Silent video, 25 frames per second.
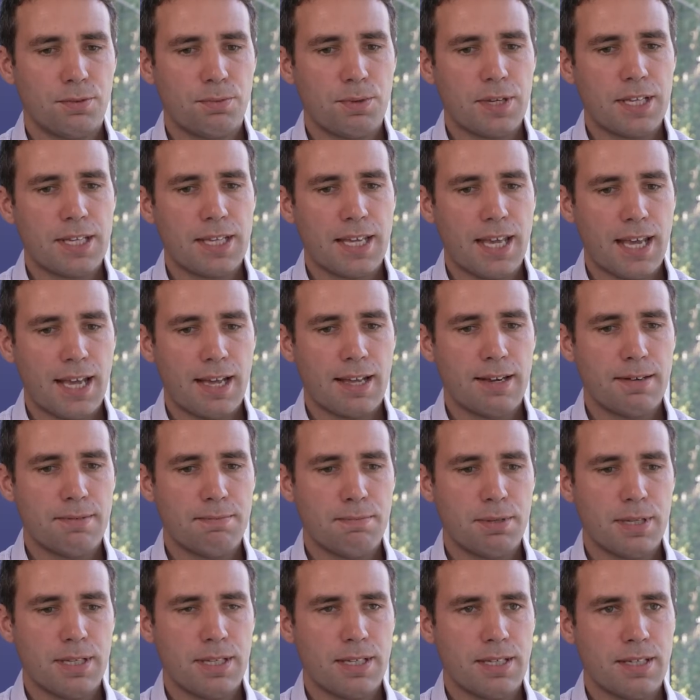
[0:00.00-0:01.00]
we can
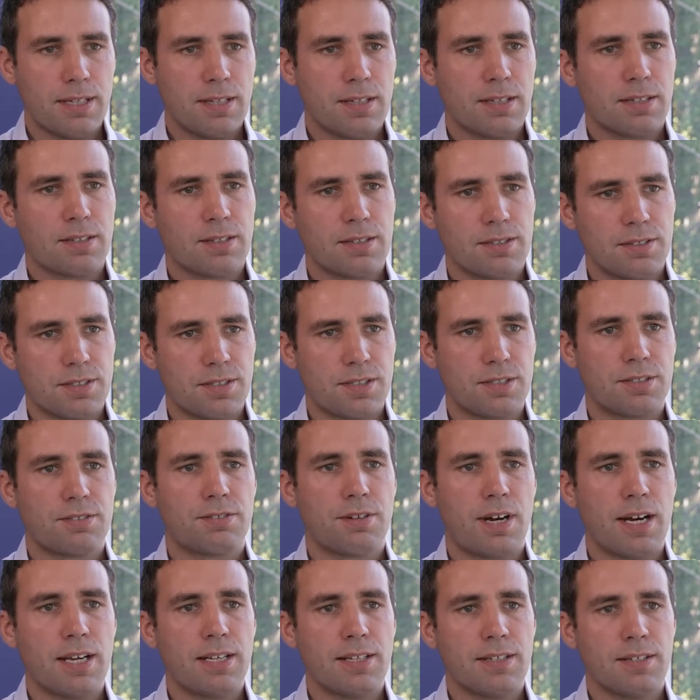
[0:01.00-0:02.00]
be
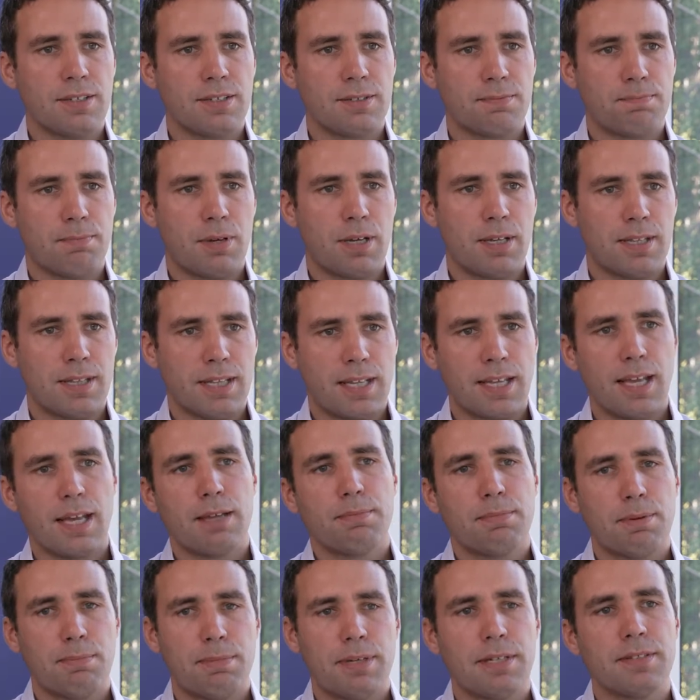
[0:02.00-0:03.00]
constrained by the
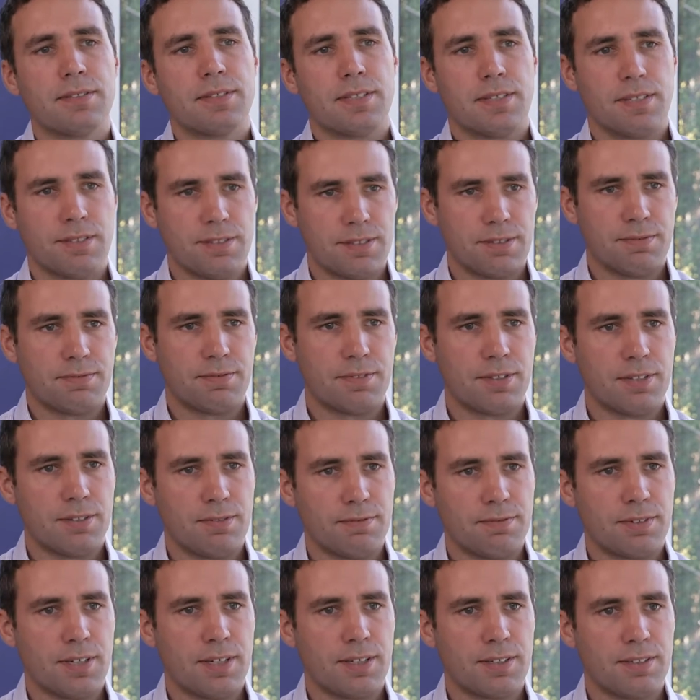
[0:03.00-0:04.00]
capabilities of the
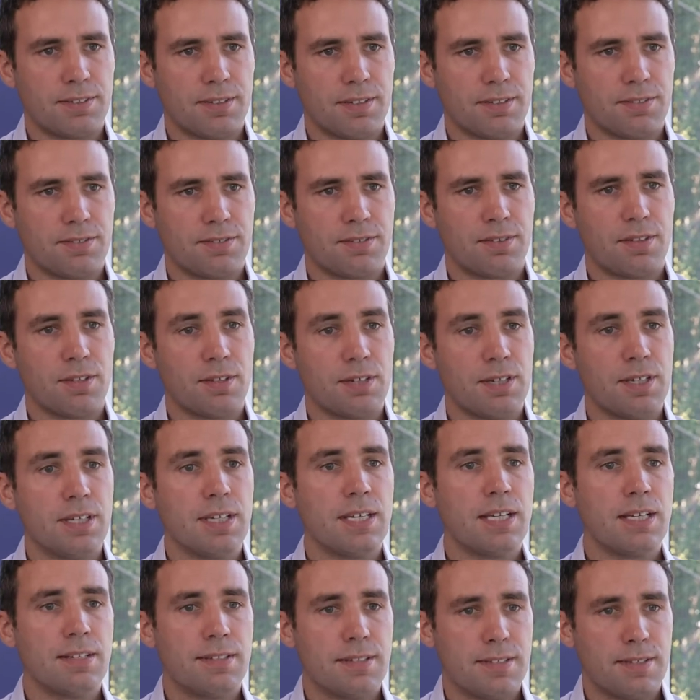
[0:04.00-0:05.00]
devices that
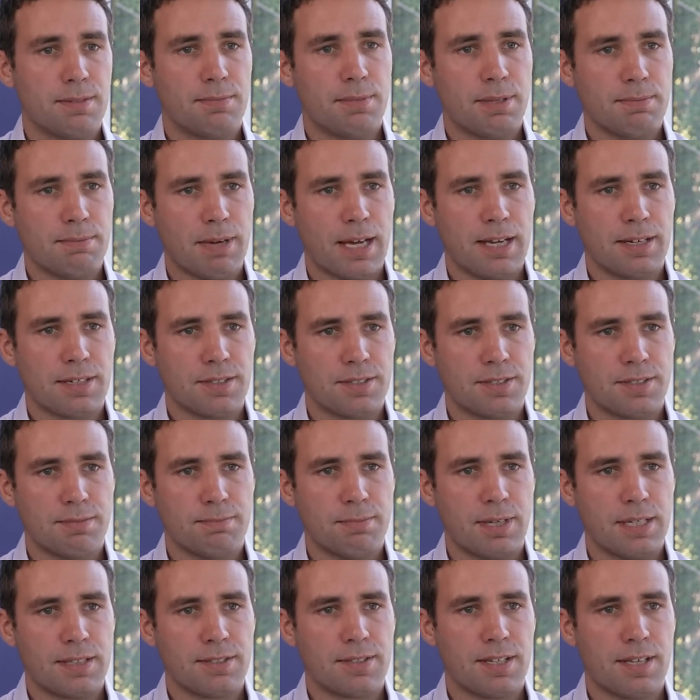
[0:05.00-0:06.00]
need to be managed
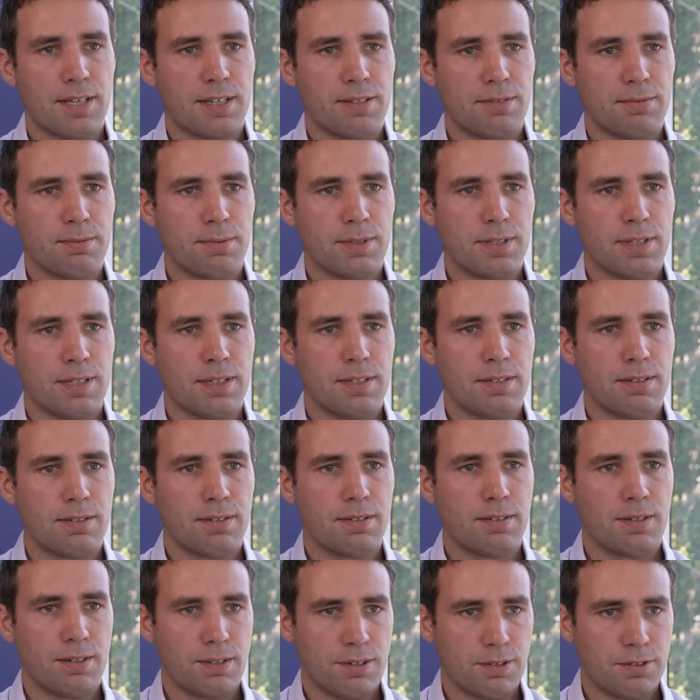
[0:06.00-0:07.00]
and maintained within
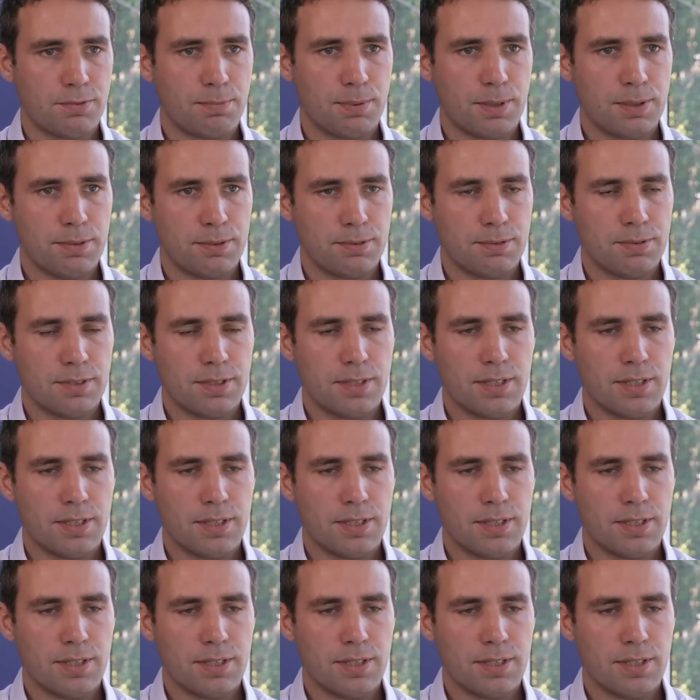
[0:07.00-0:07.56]
a hospital.